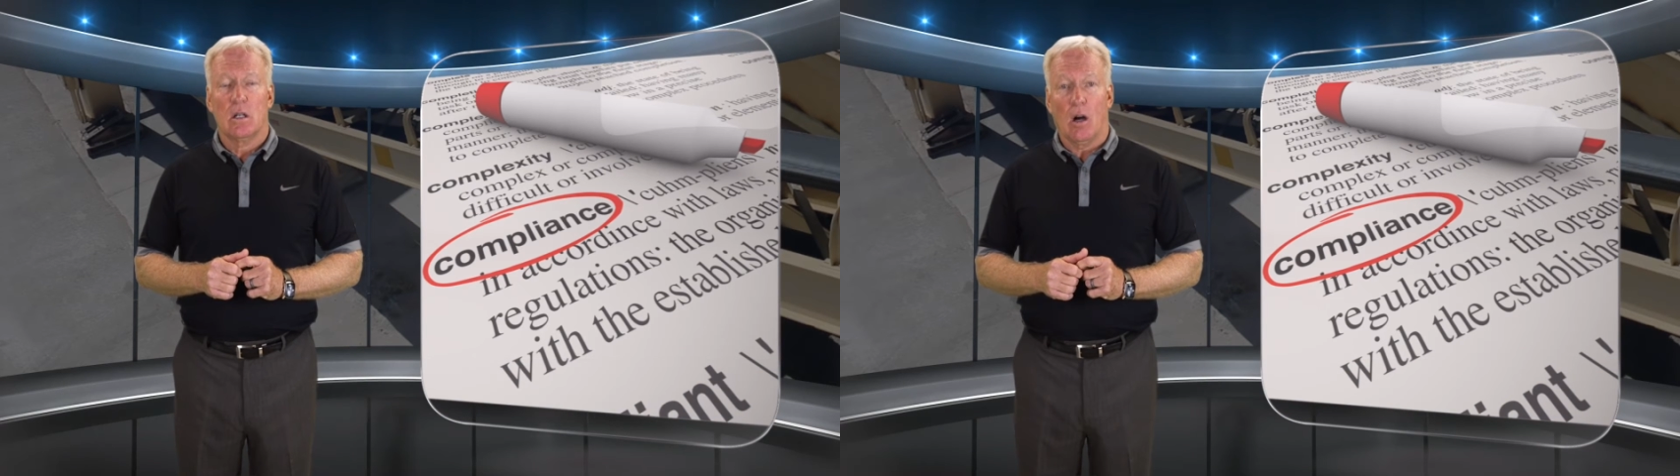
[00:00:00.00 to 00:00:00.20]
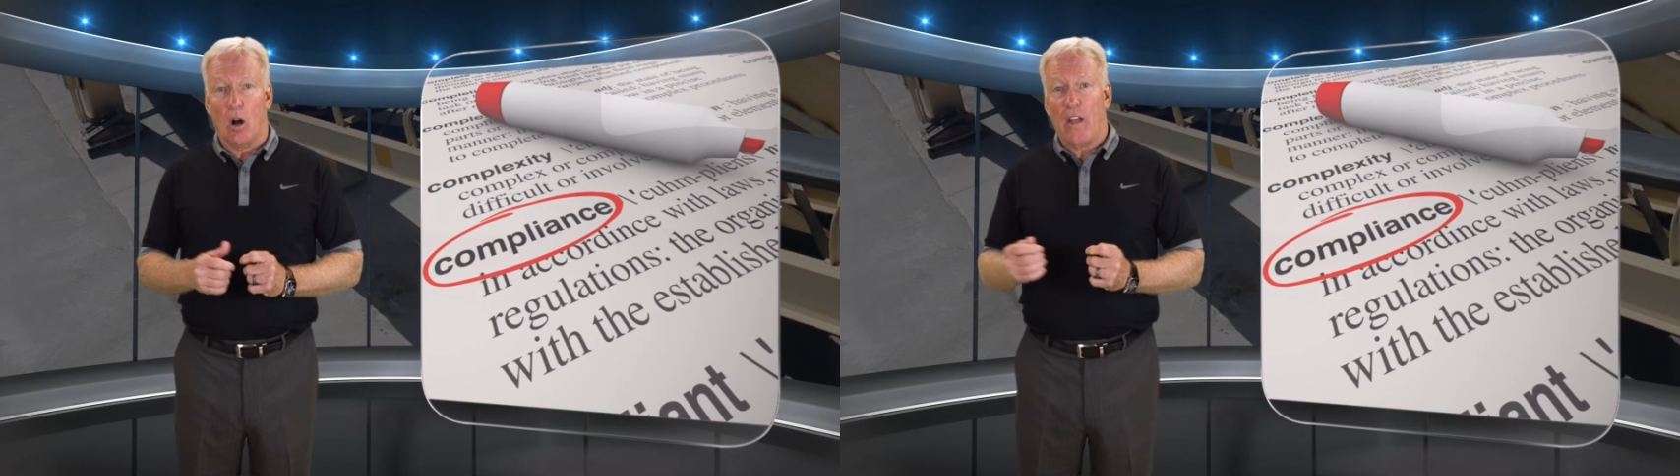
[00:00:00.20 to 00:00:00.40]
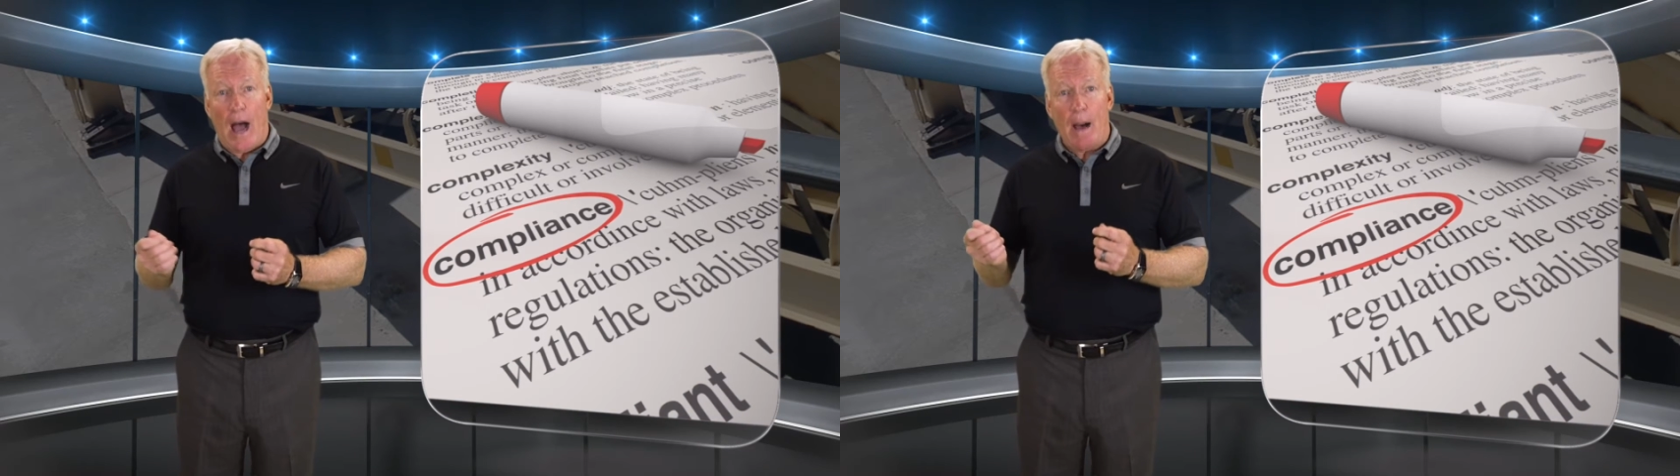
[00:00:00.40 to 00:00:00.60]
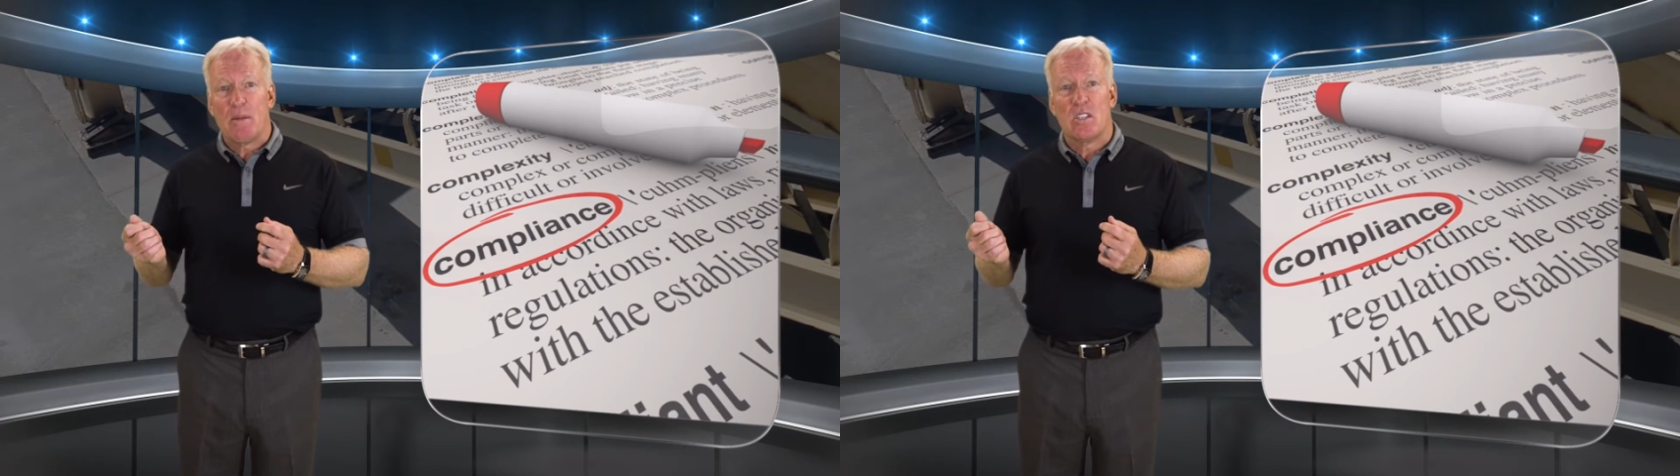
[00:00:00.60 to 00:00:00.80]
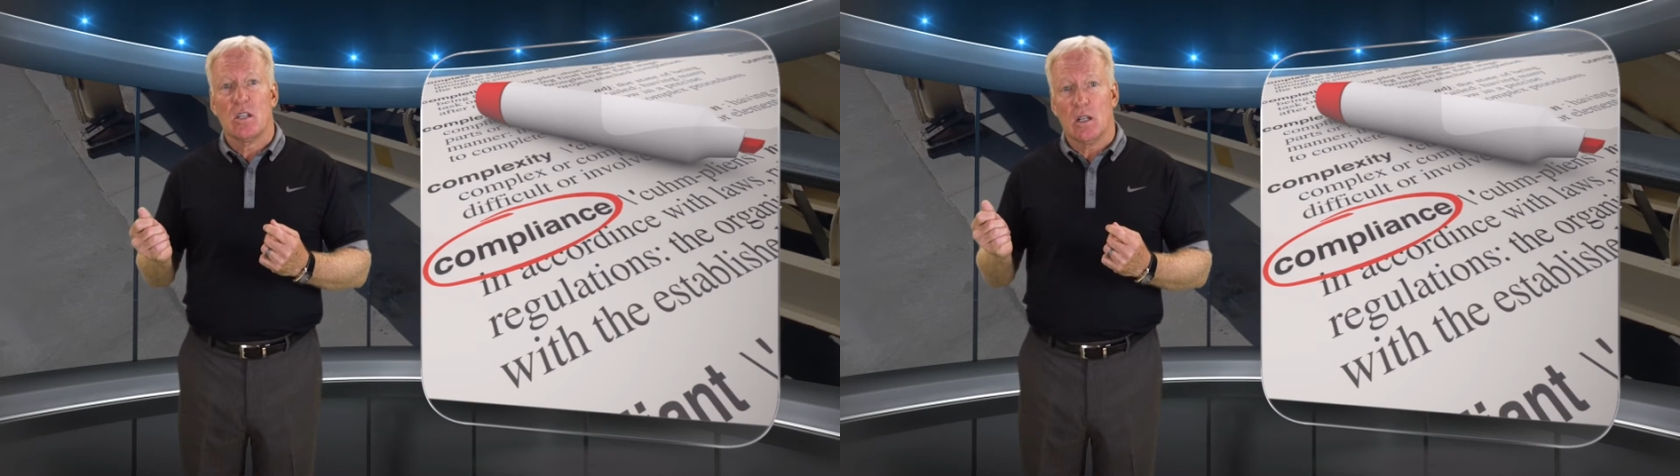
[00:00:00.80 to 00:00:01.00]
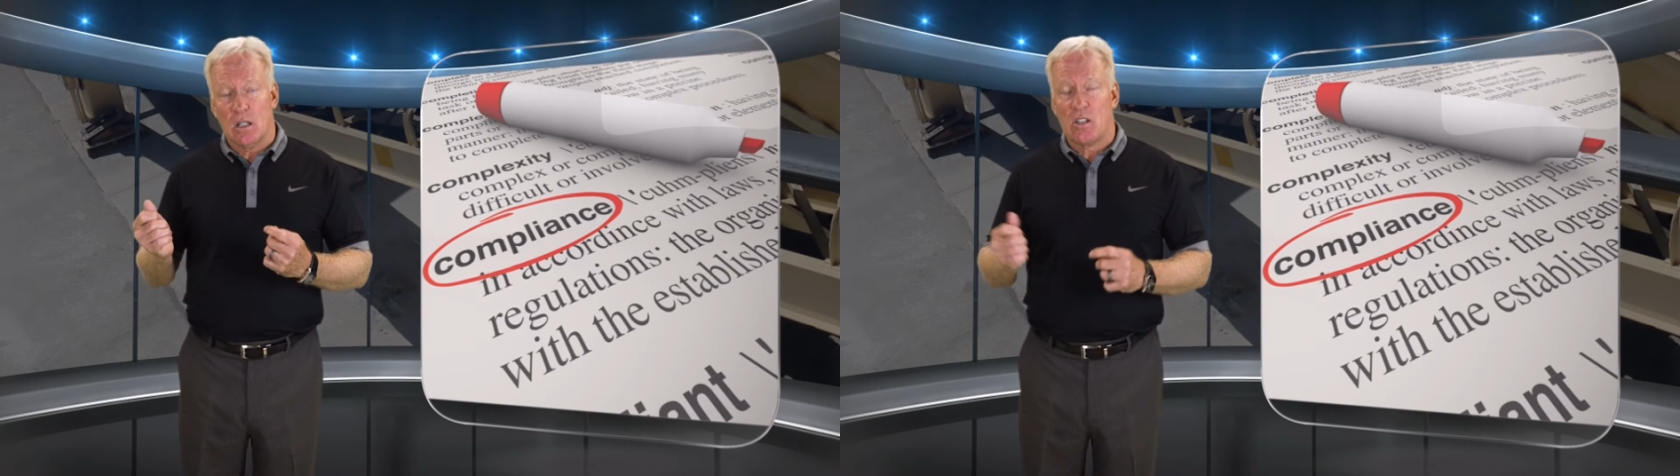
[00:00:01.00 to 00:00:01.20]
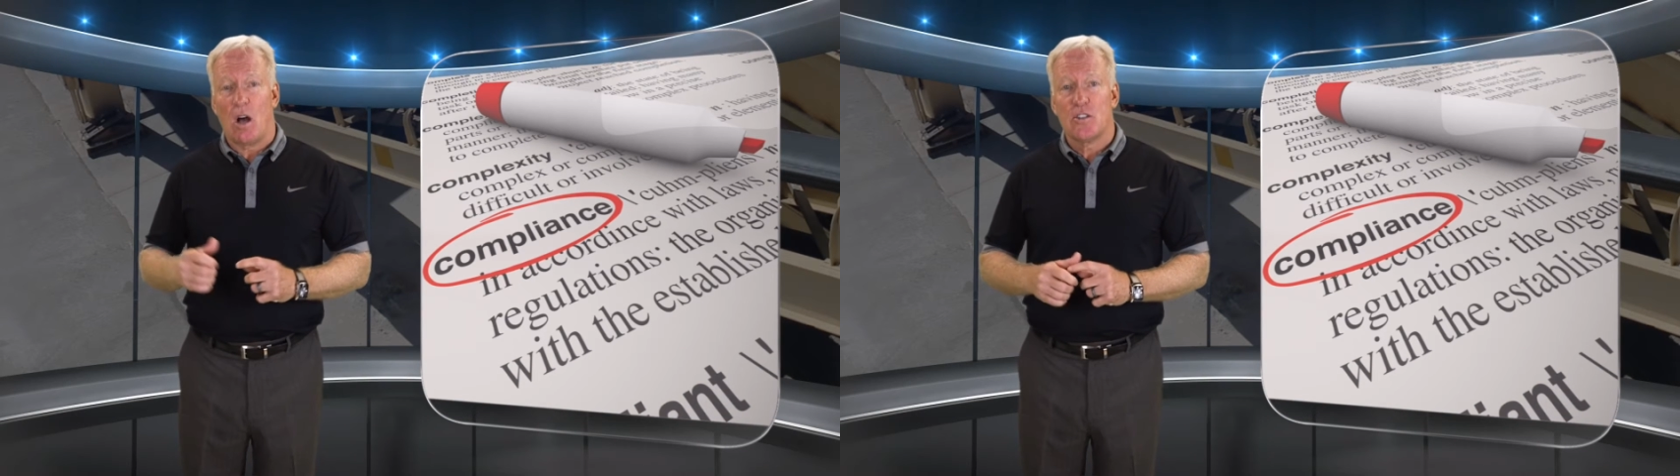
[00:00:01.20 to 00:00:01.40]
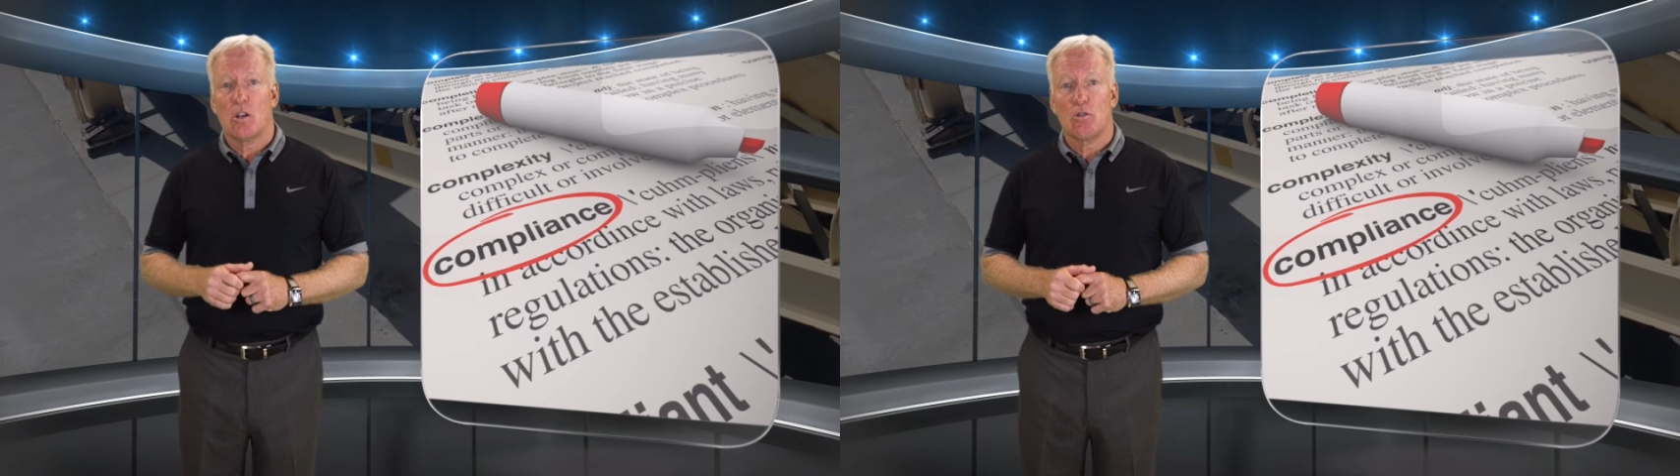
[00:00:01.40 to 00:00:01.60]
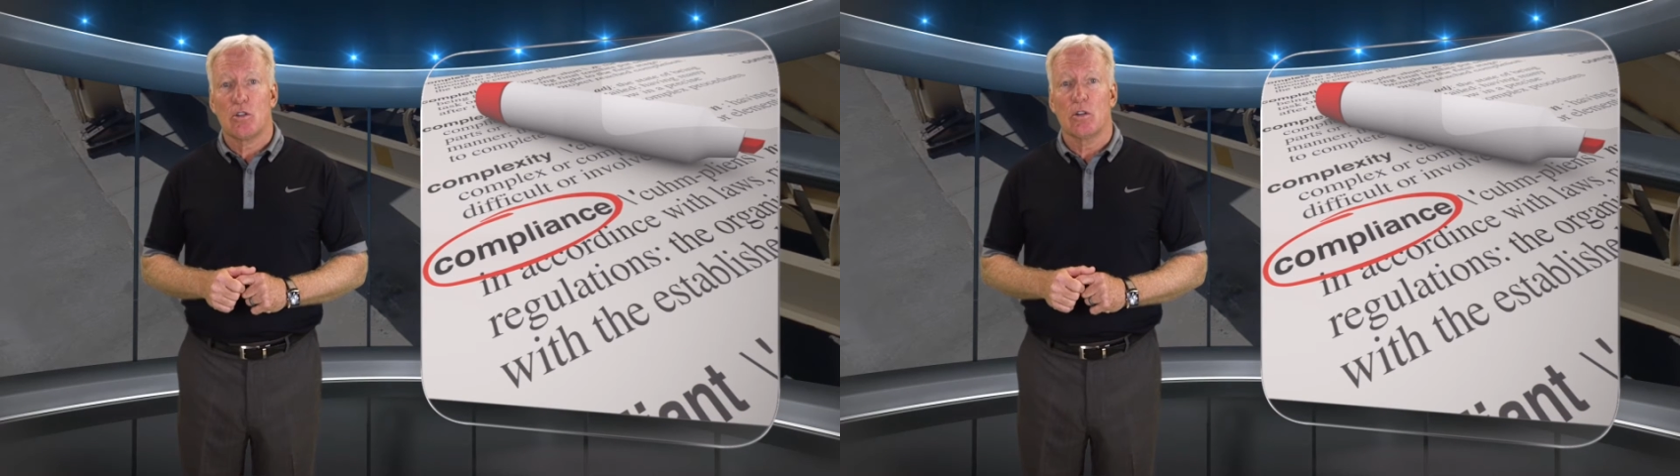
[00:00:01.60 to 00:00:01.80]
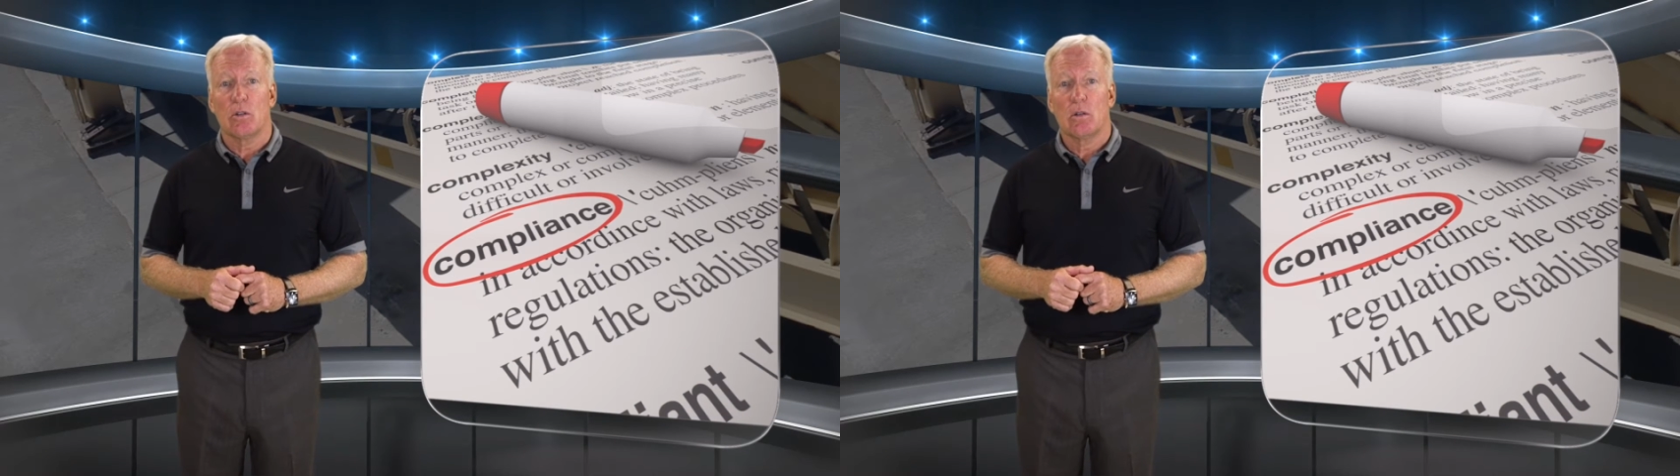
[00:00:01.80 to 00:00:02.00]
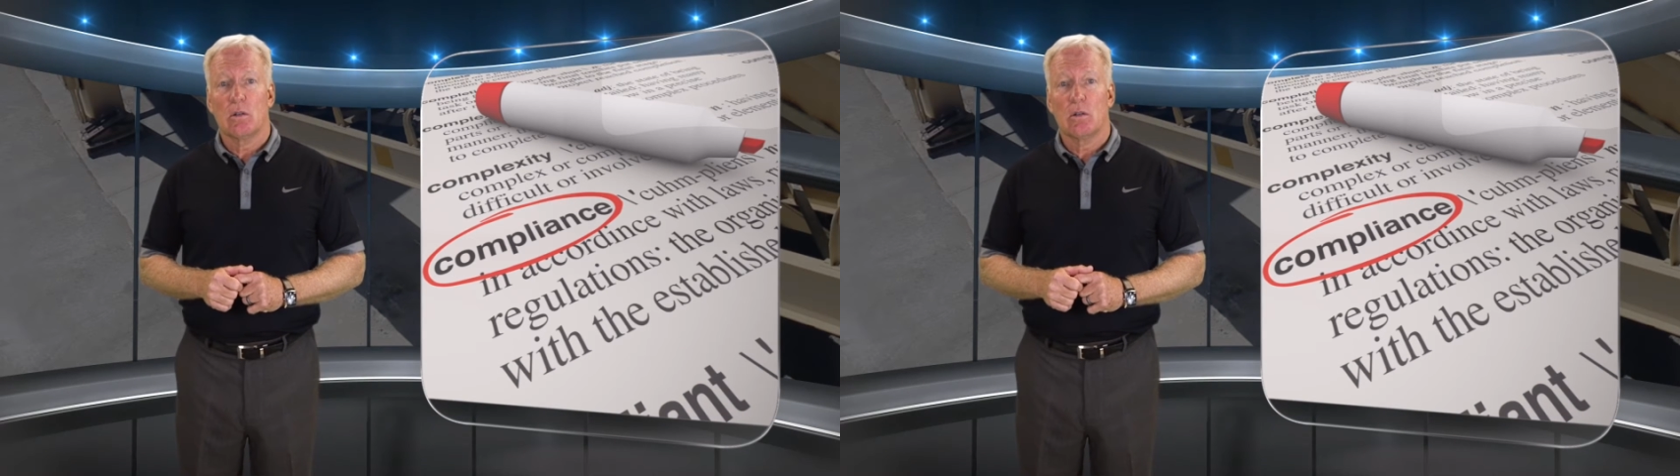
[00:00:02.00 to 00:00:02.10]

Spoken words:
Or the opposite is also true.